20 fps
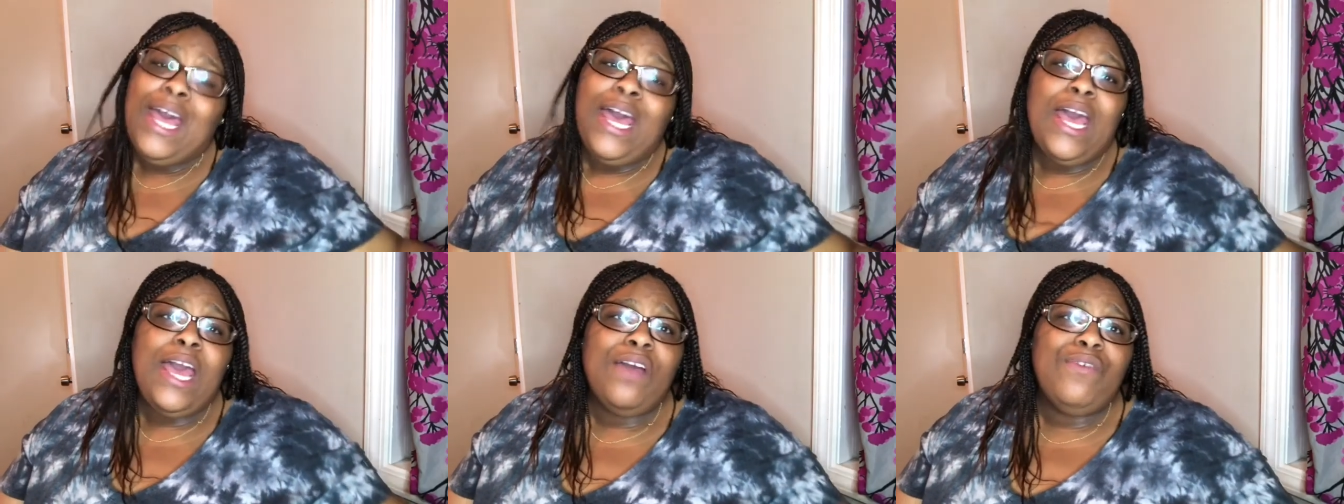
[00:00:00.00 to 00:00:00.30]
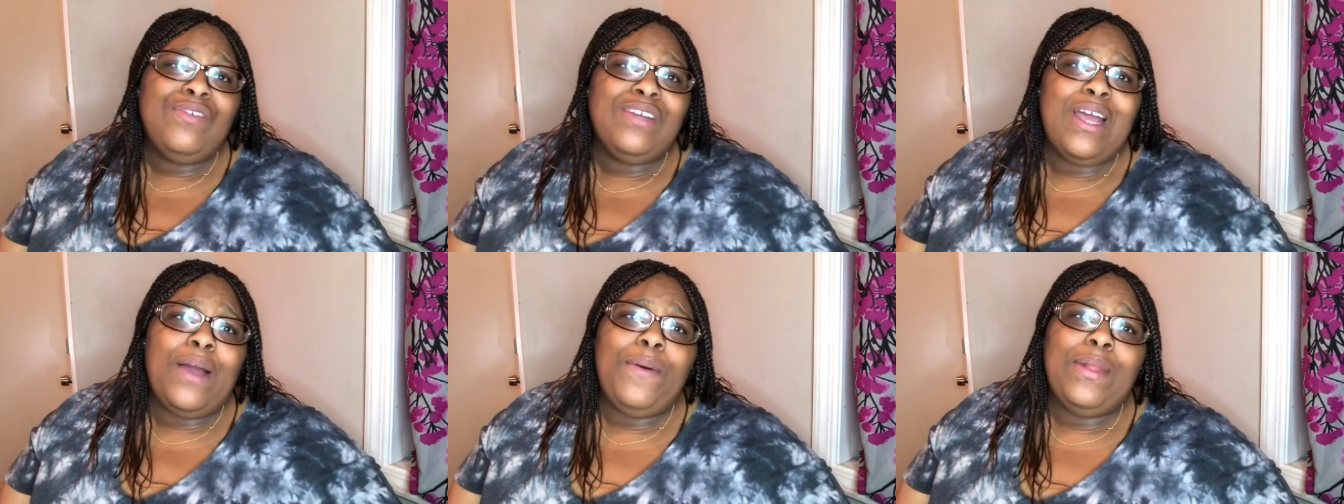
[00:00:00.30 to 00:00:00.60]
If
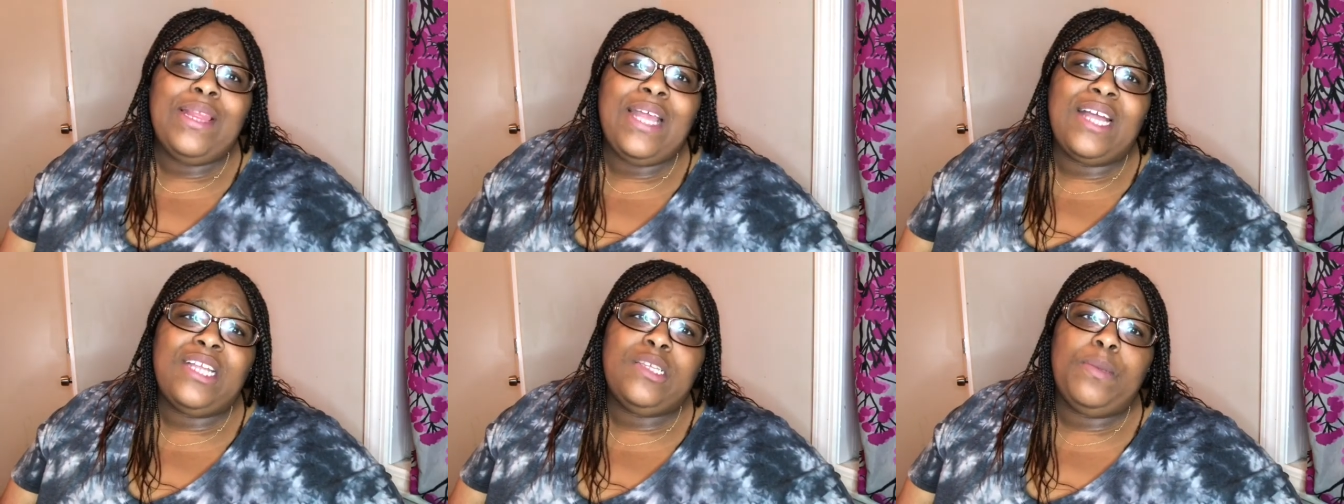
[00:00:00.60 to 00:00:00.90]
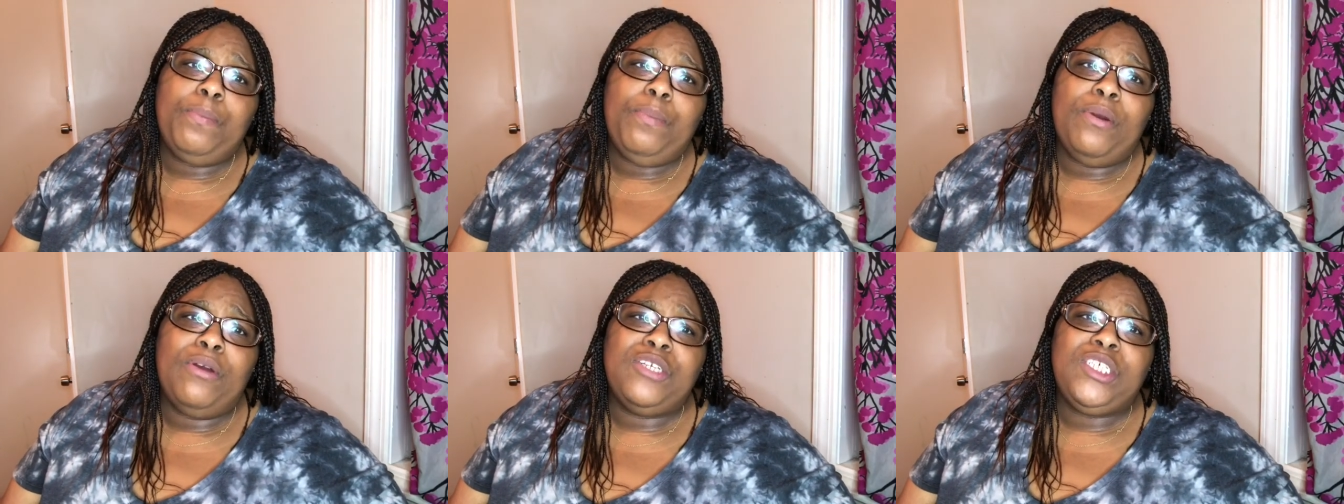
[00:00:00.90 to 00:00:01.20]
y'all would like to
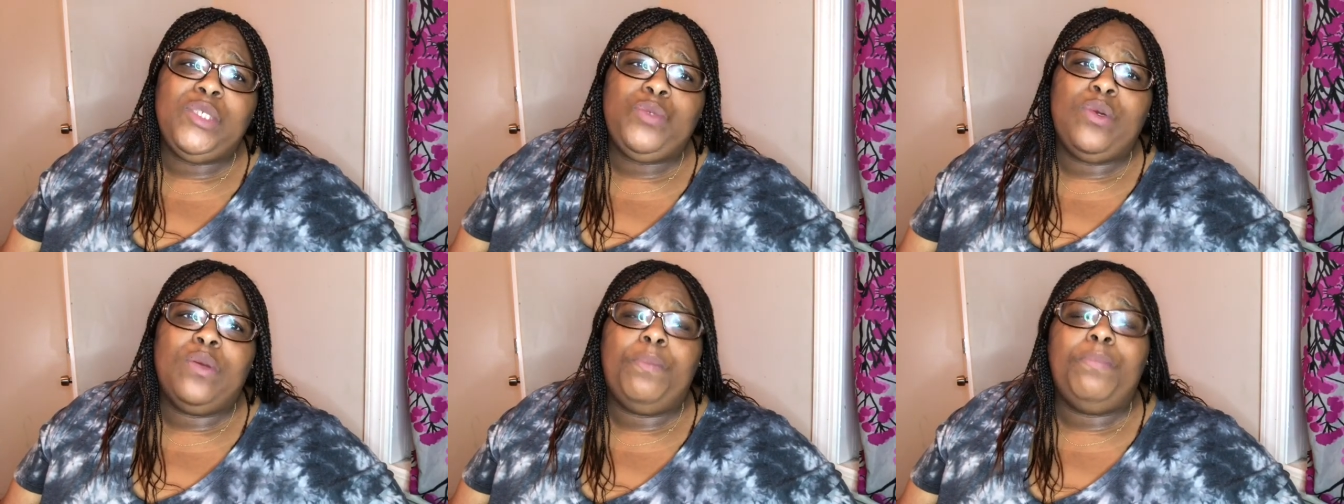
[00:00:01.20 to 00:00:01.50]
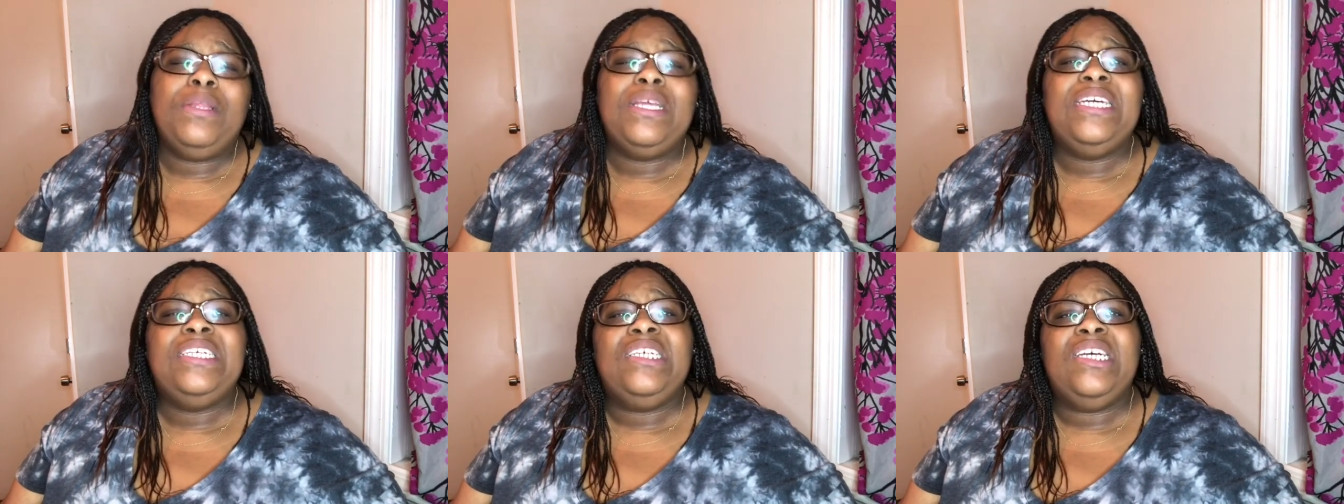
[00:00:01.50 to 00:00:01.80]
purchase one,
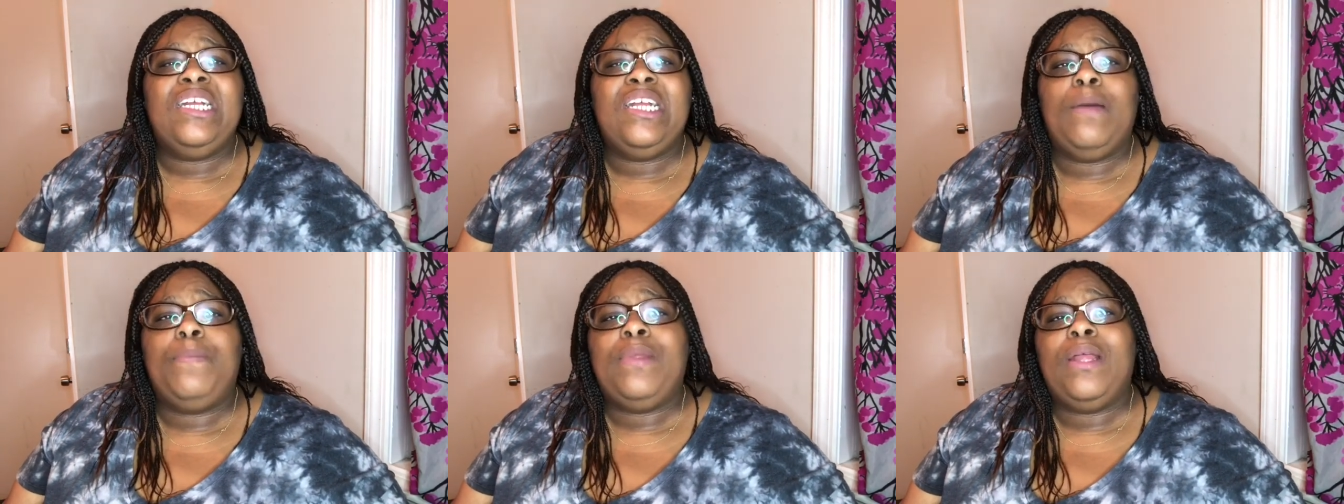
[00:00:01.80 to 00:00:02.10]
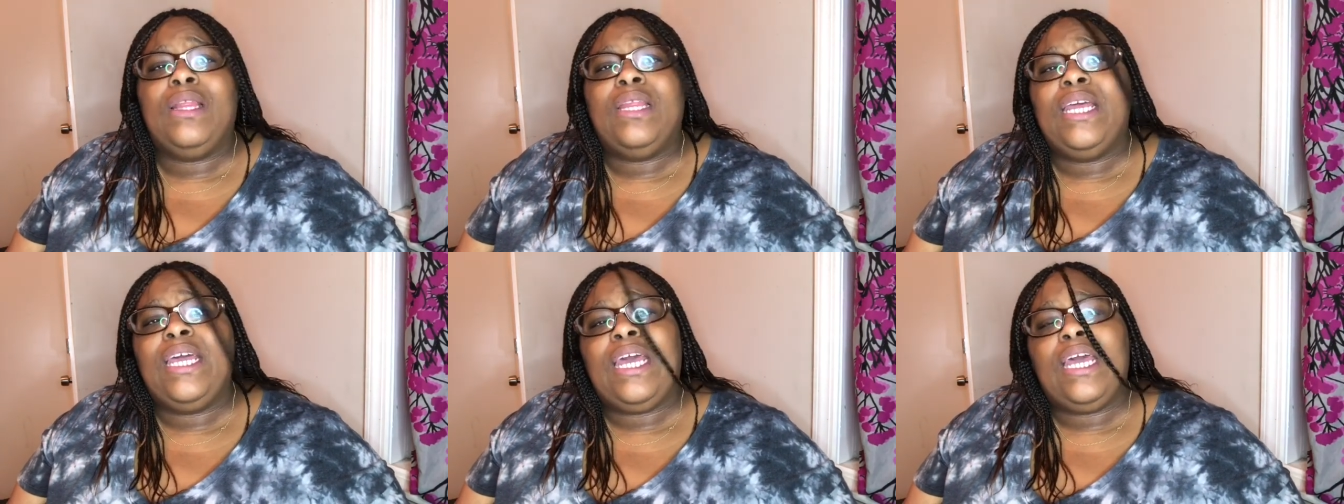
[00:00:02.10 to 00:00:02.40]
please hit up the
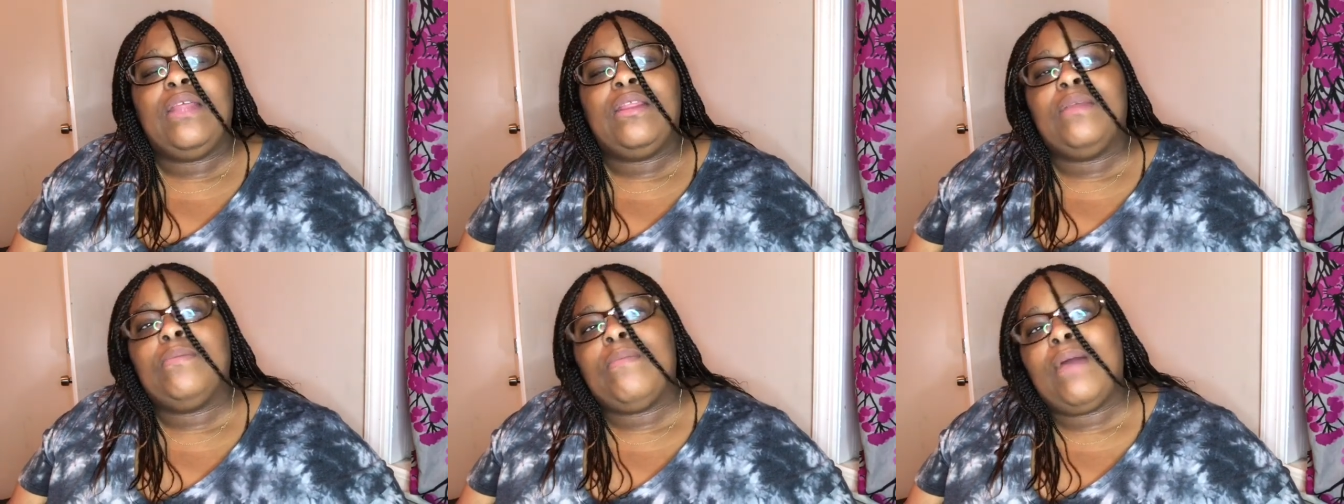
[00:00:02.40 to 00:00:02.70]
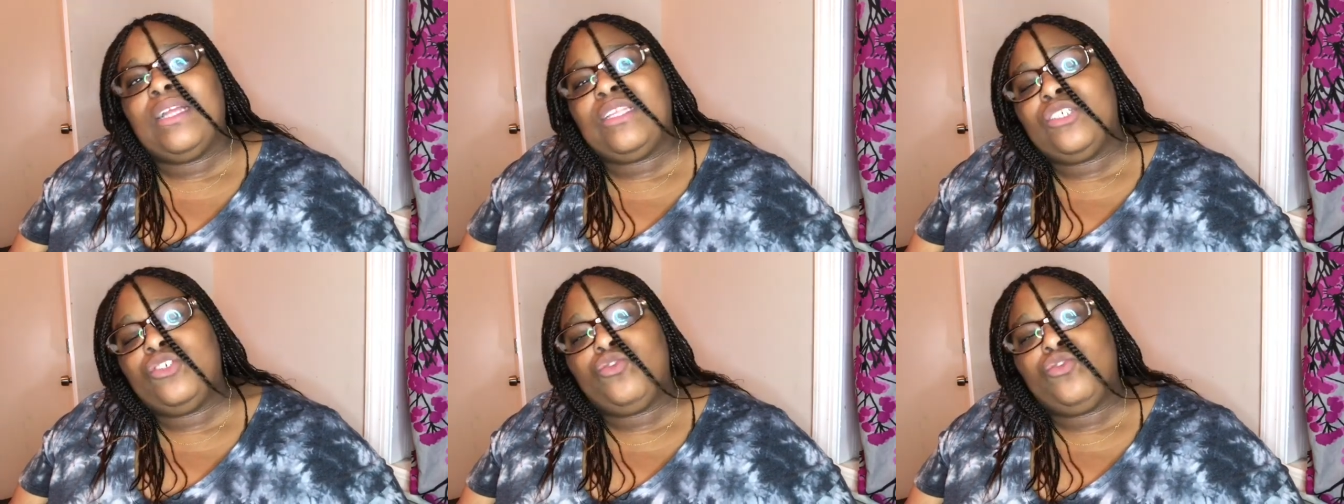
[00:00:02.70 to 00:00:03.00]
link in
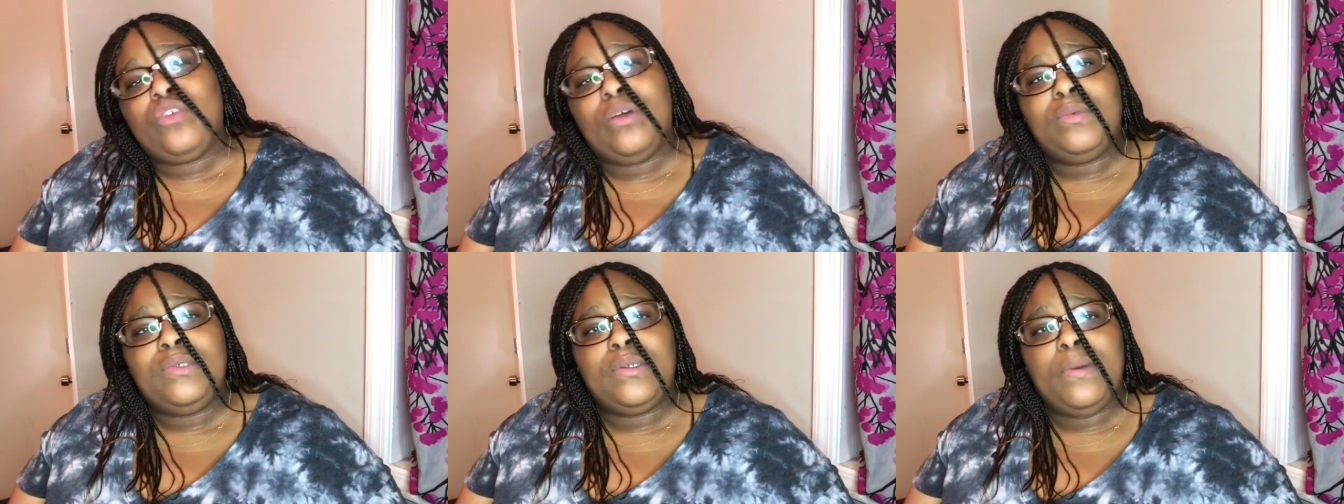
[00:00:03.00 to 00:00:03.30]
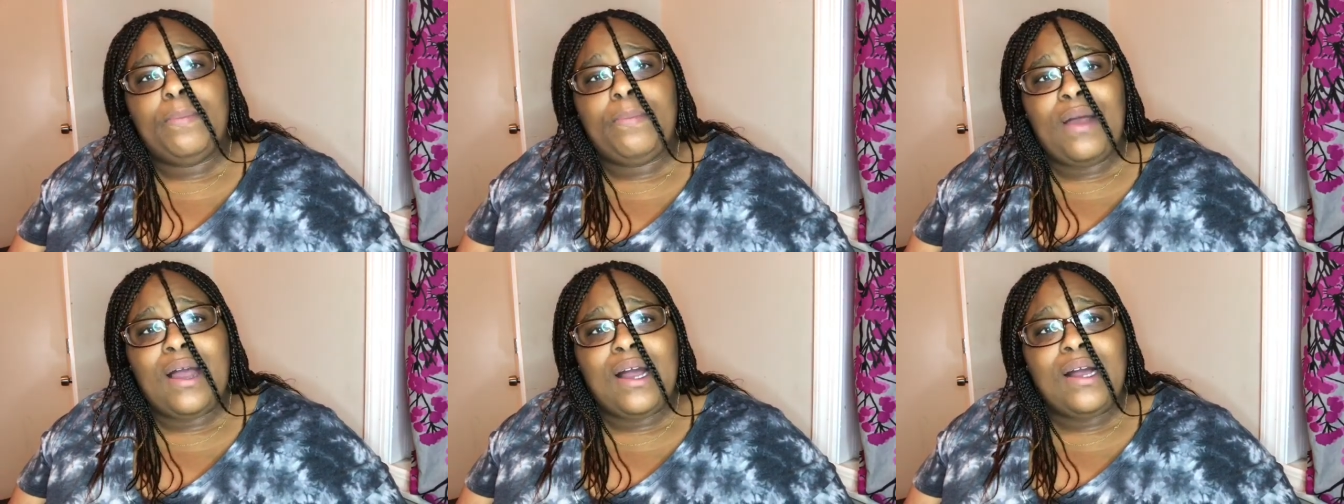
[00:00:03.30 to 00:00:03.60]
my description
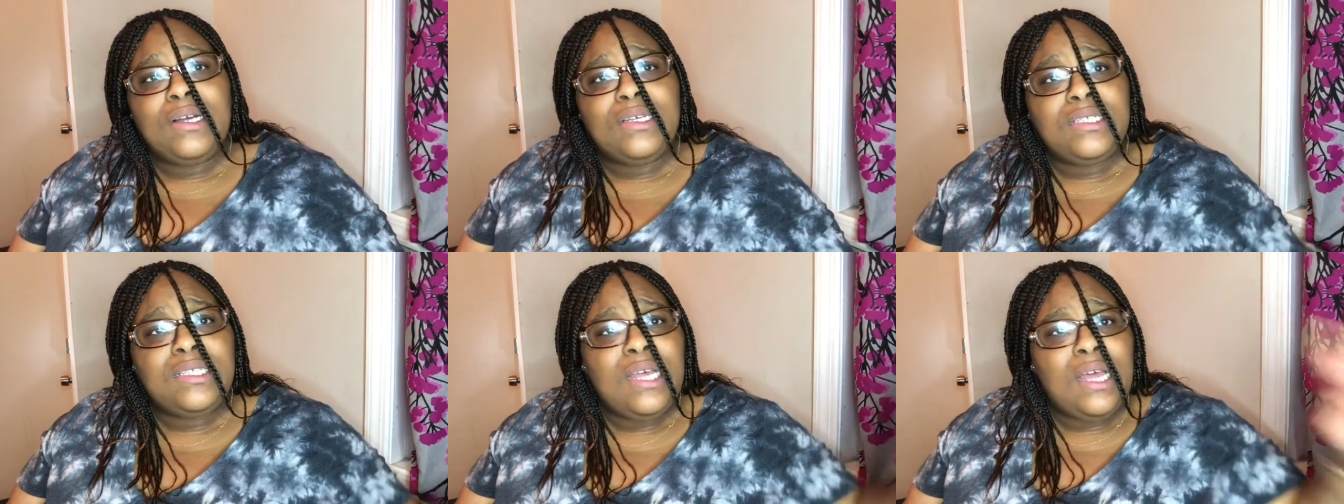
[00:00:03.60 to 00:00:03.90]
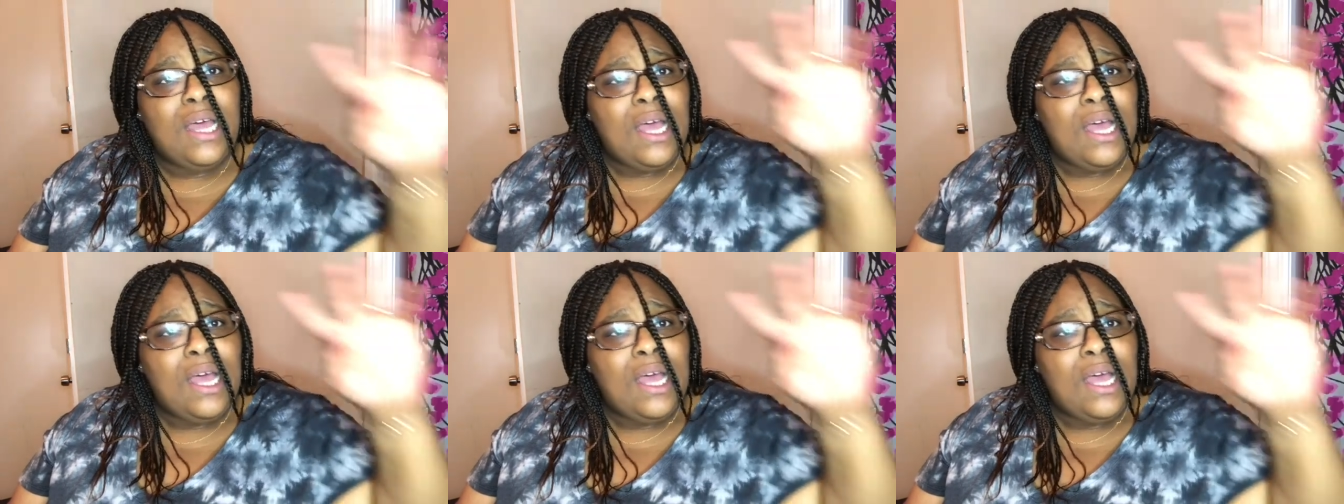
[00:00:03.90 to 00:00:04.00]
box